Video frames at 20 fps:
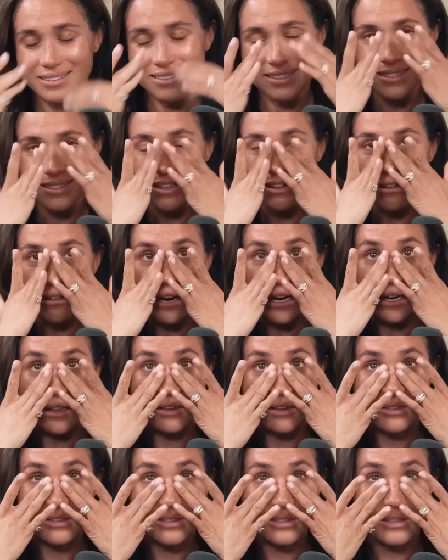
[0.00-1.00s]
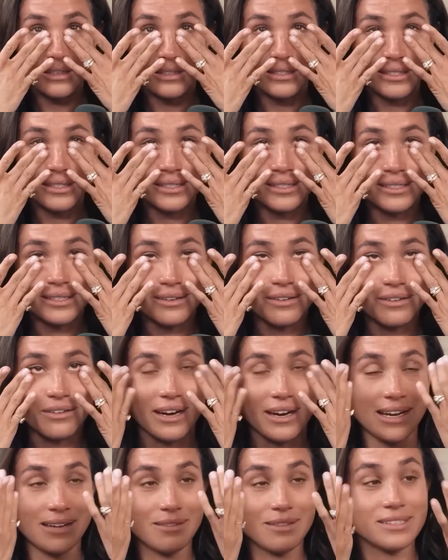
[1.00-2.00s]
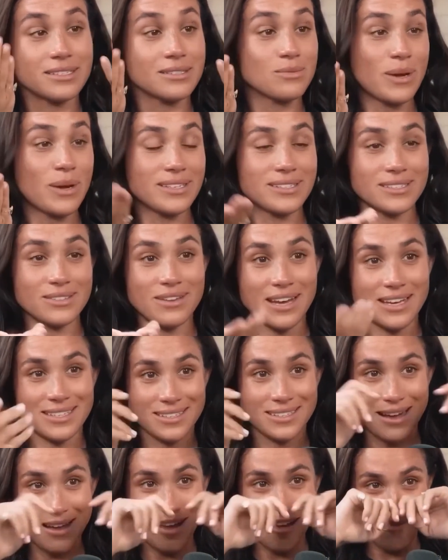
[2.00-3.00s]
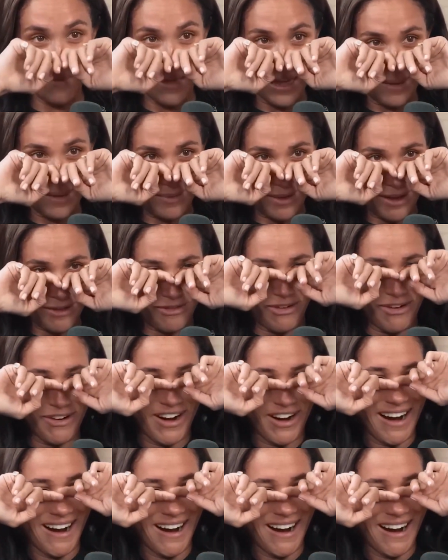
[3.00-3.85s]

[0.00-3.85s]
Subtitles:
the slow-motion videos, the poetic Instagram captions.